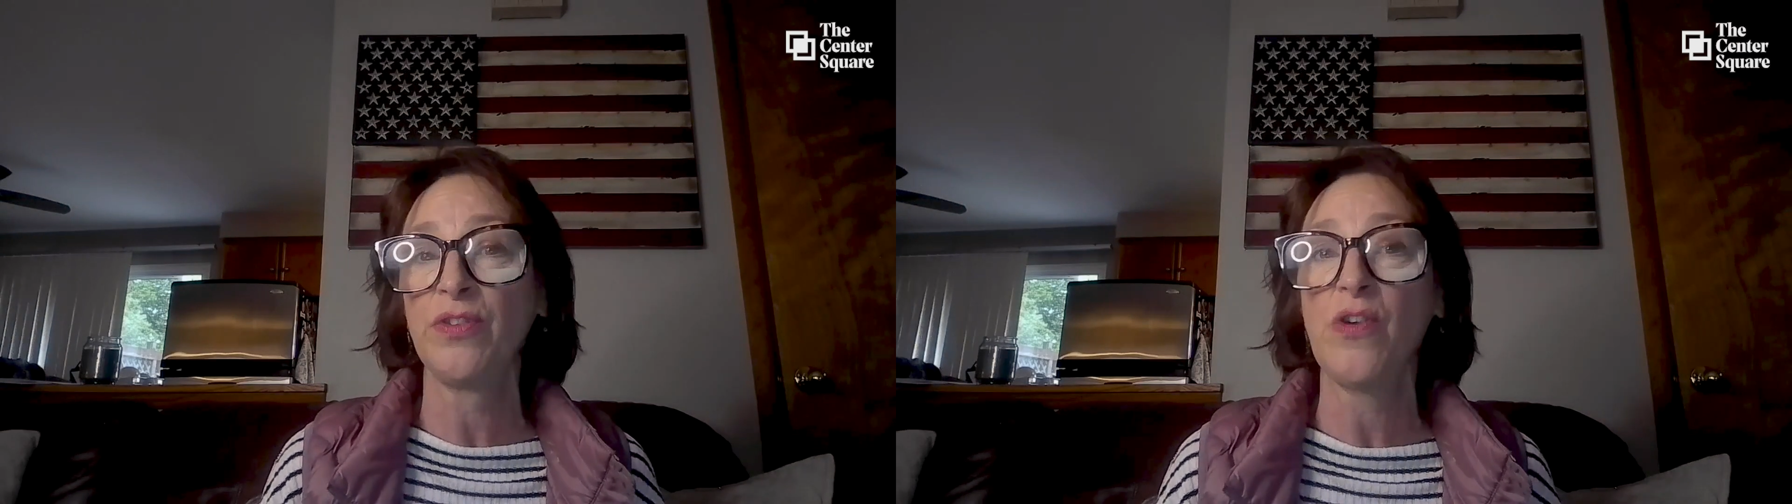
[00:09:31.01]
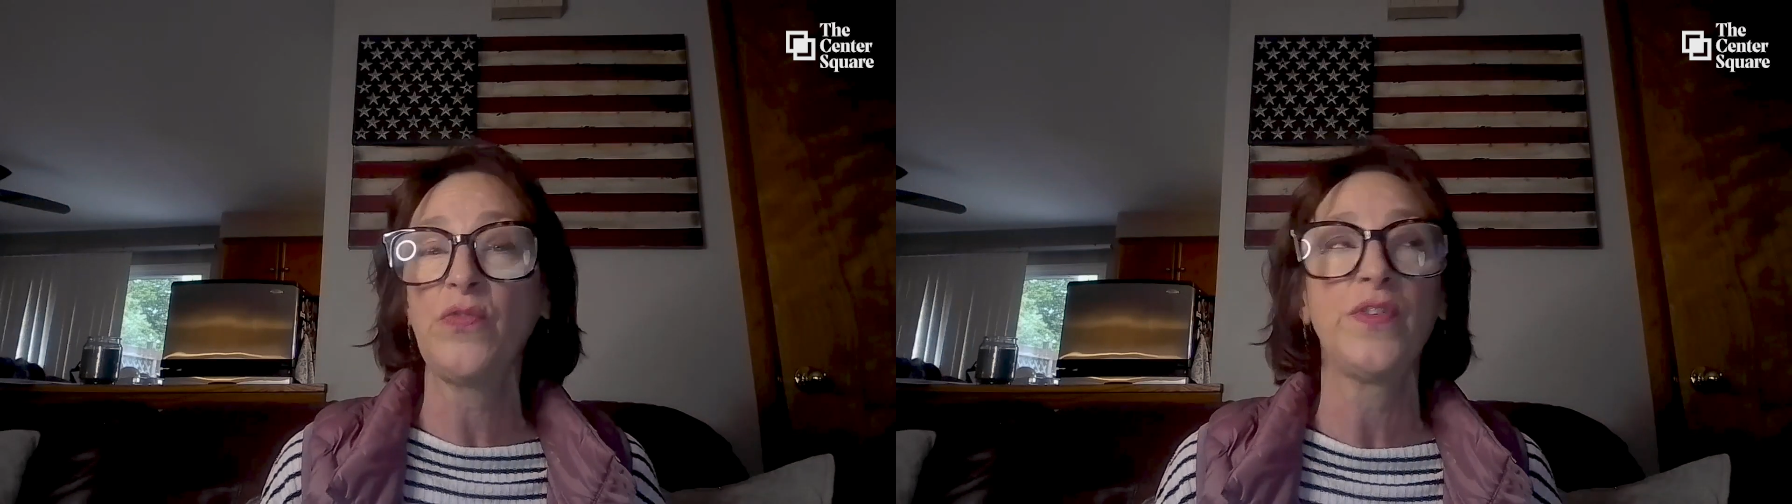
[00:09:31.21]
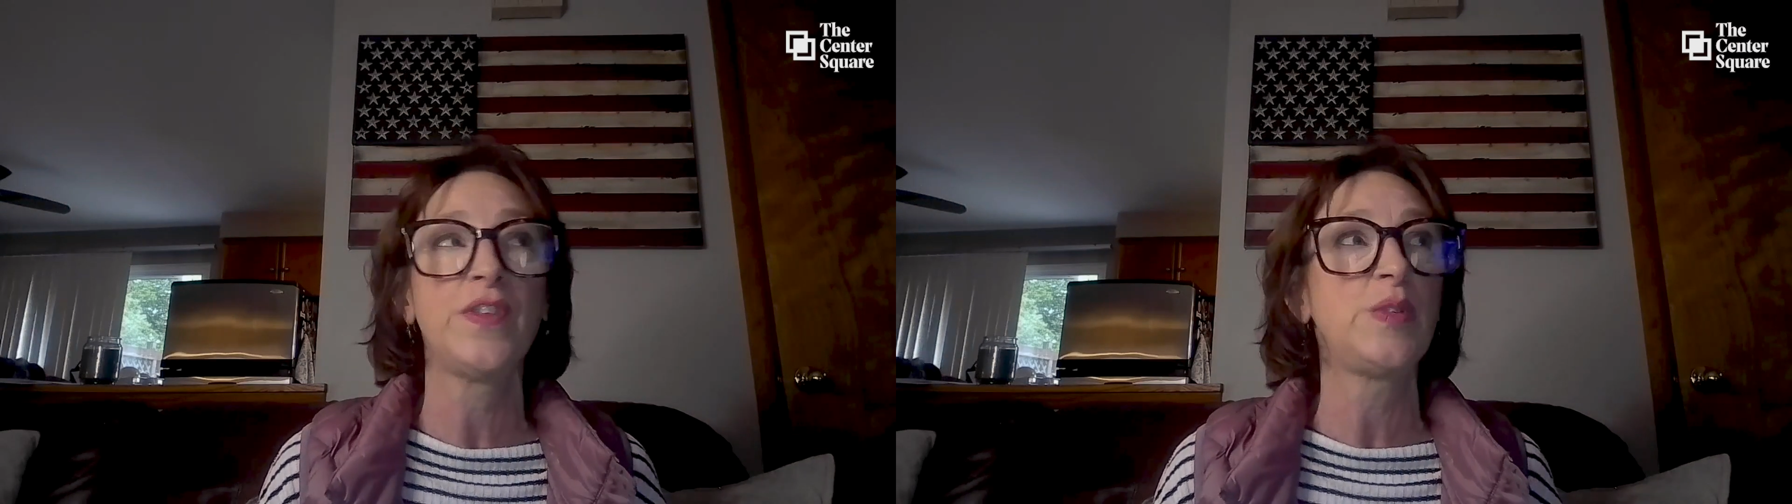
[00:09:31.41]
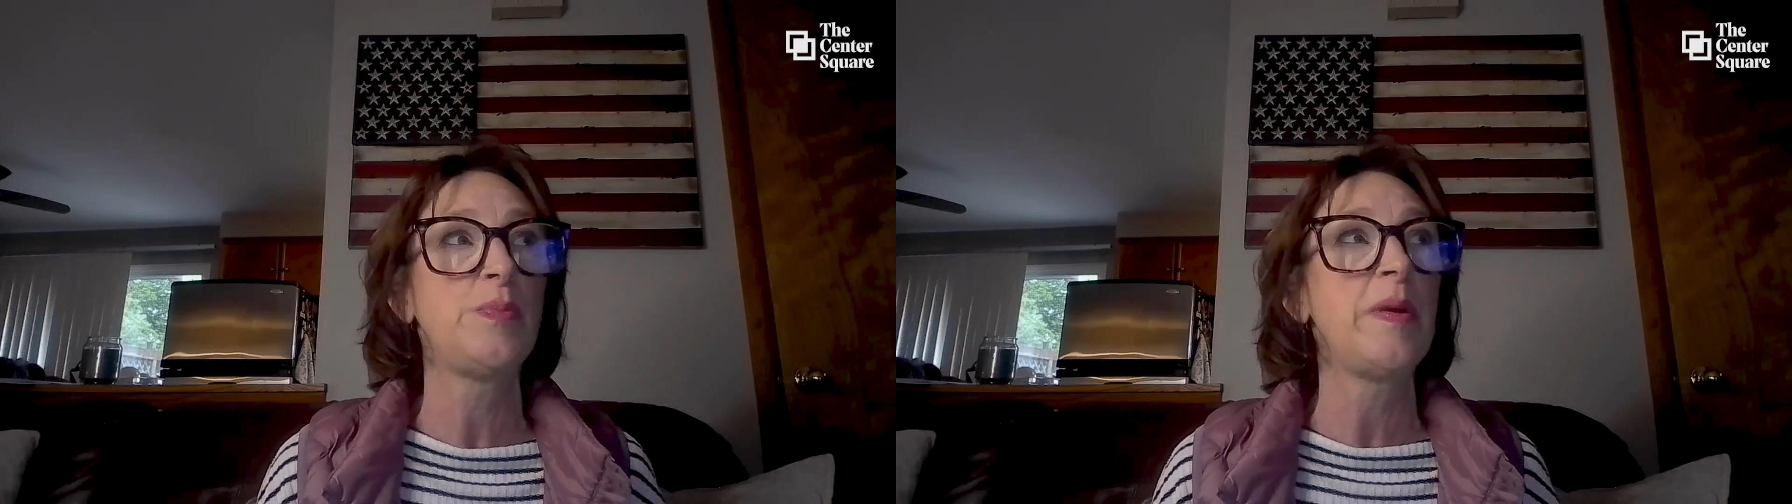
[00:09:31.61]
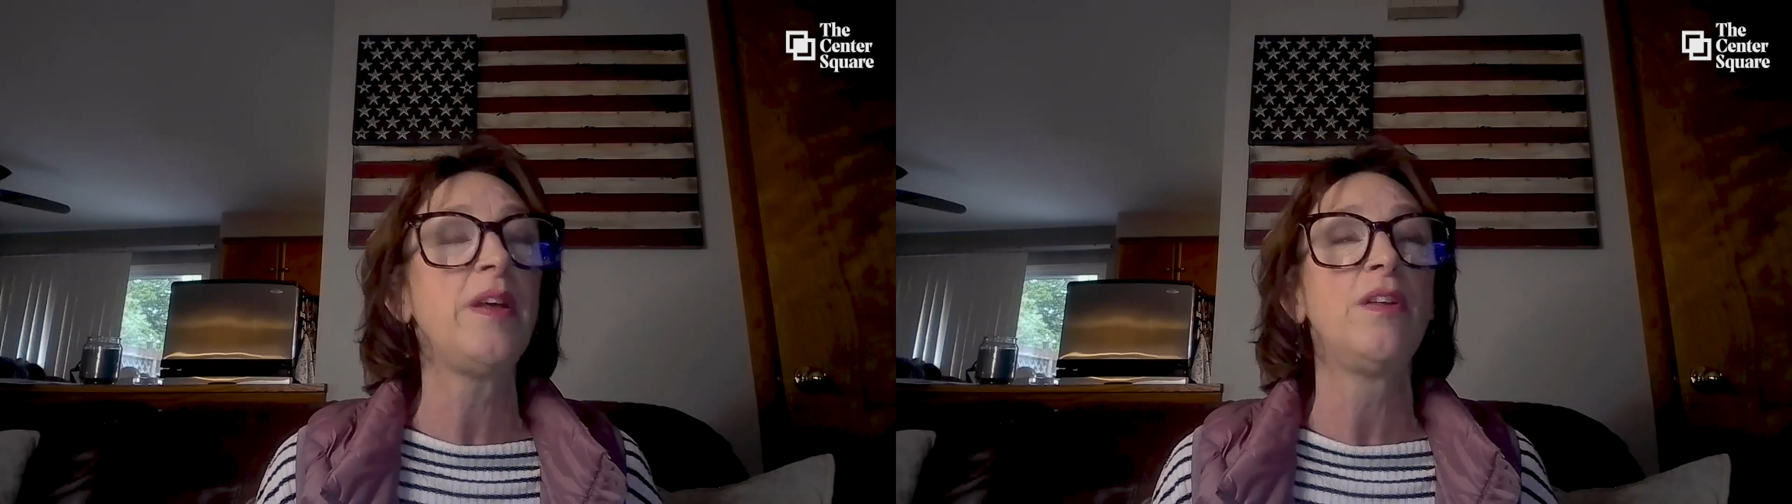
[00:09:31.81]
note for this
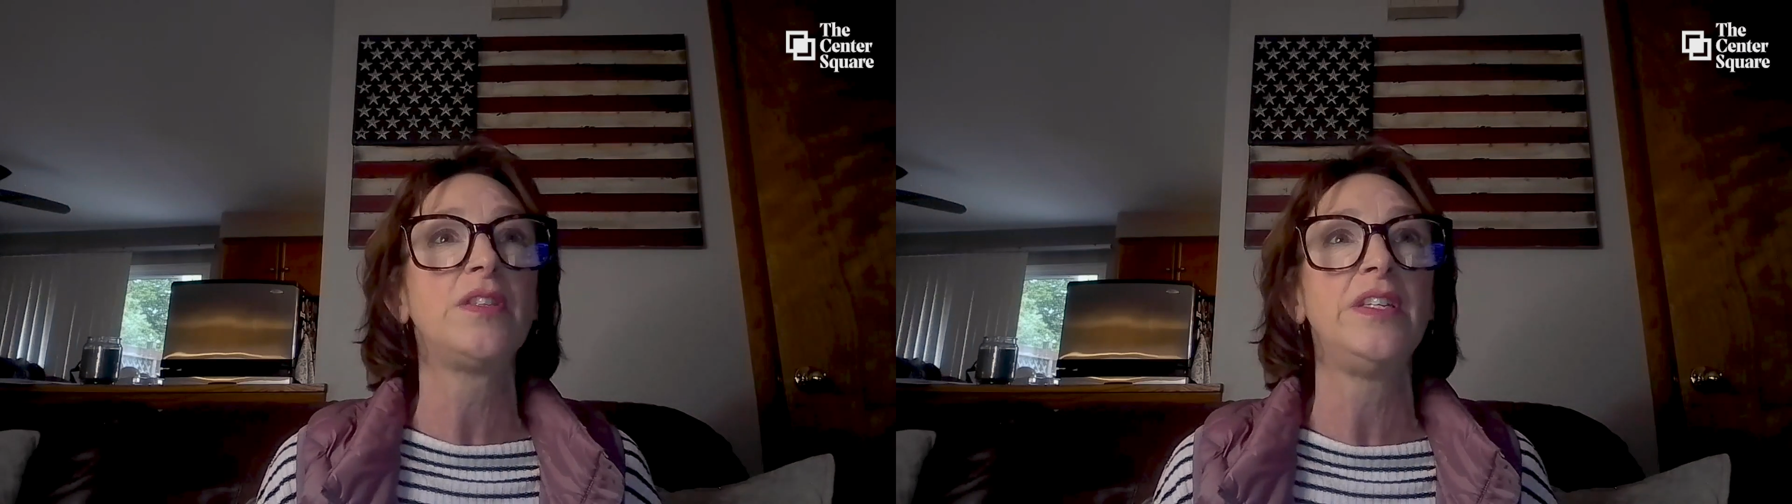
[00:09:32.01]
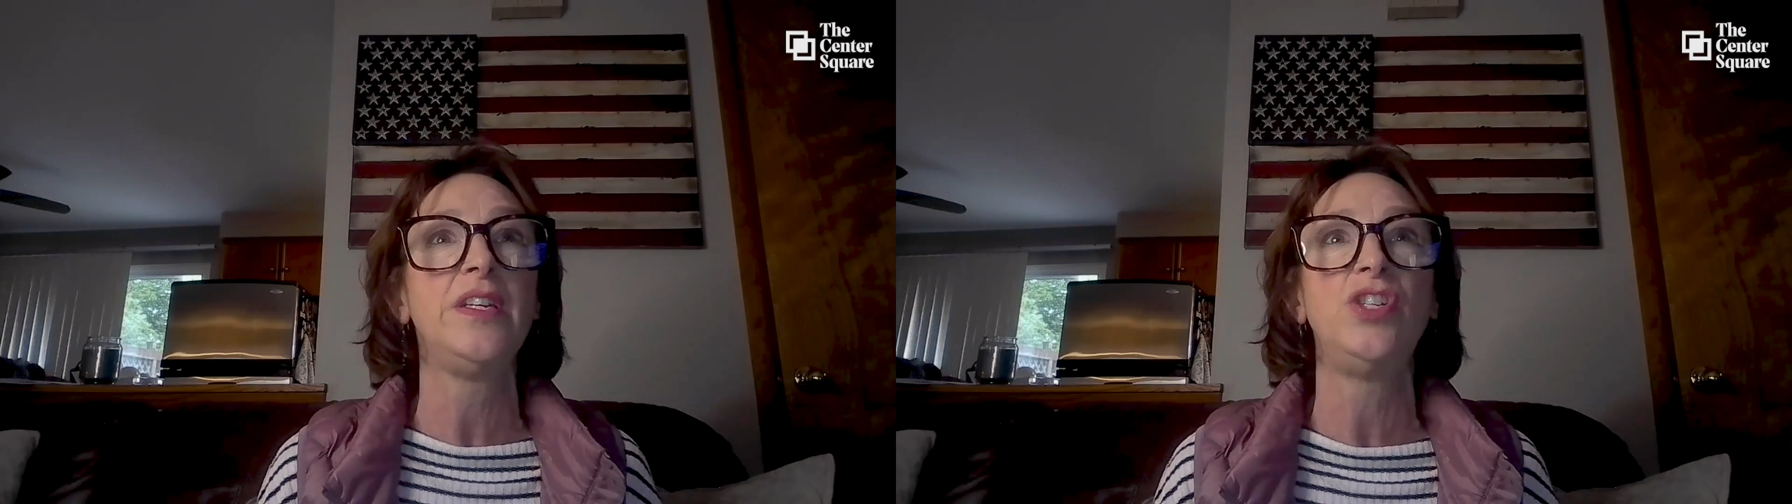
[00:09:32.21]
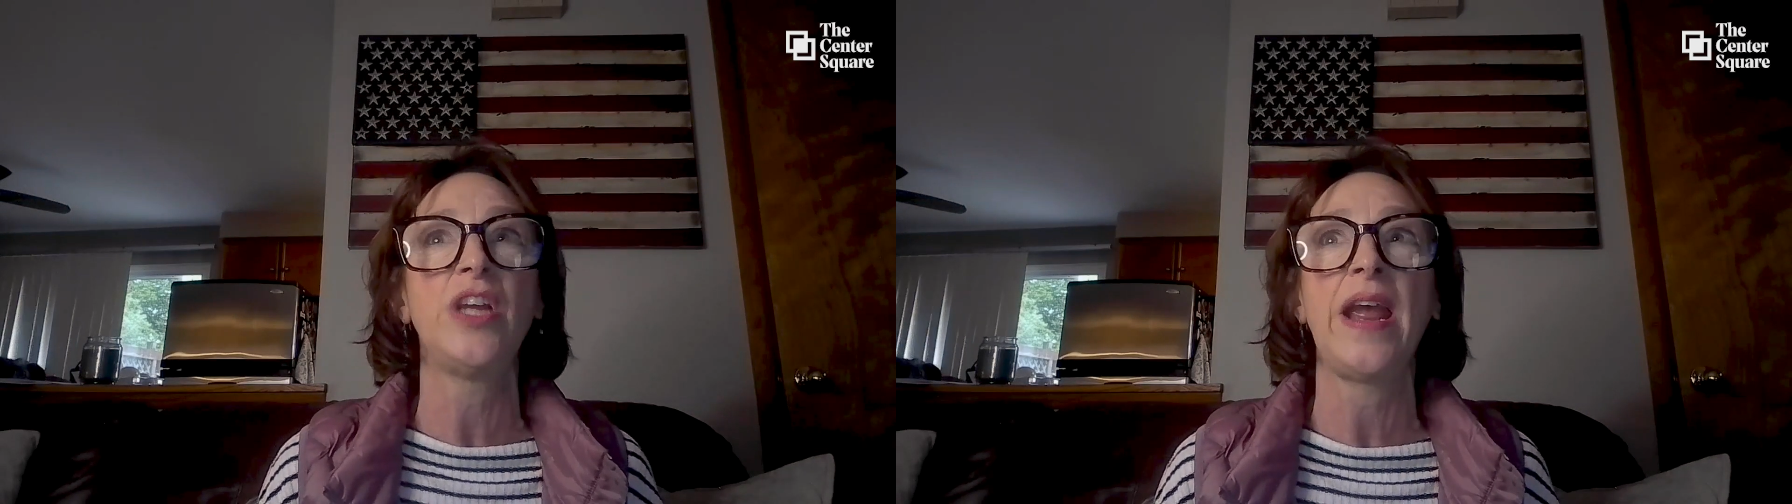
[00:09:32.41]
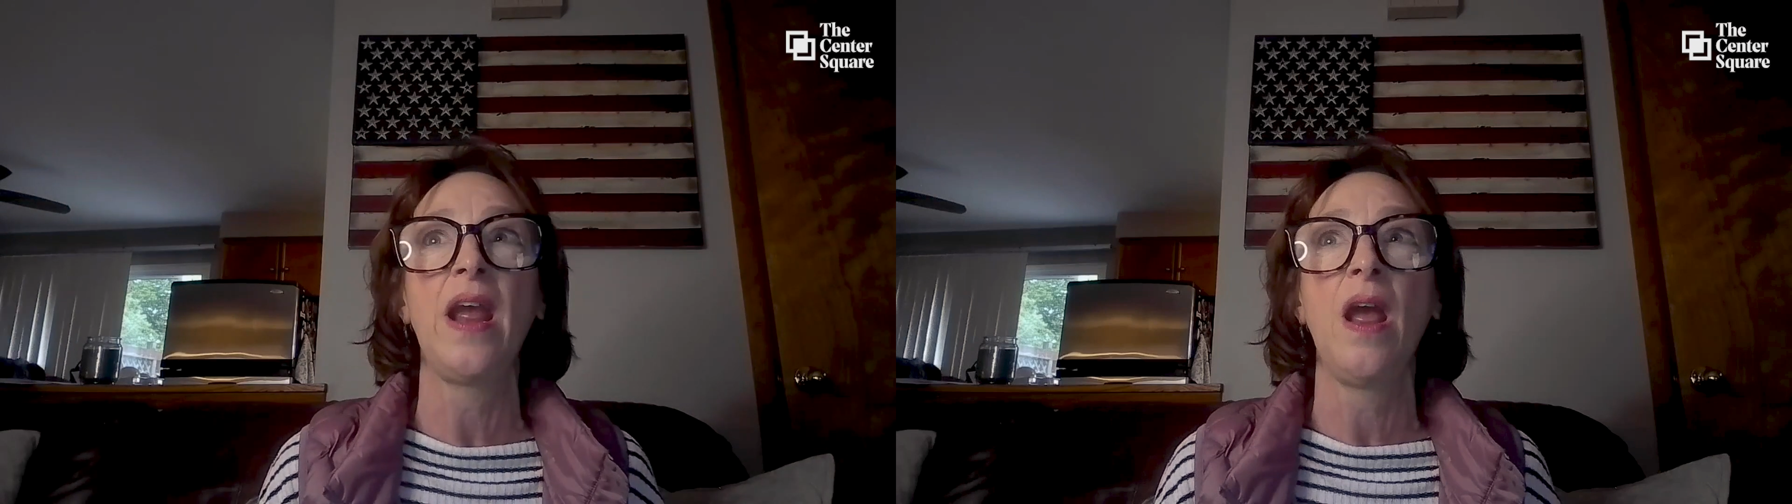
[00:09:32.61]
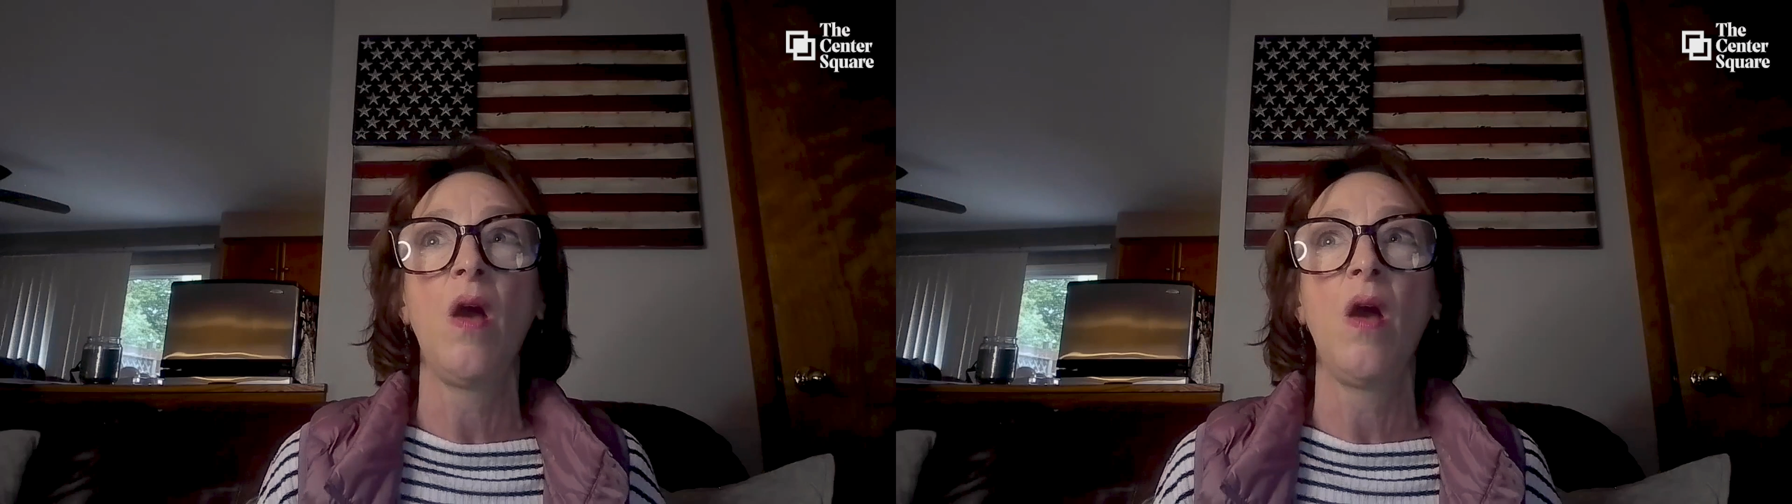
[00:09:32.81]
bill, TJ,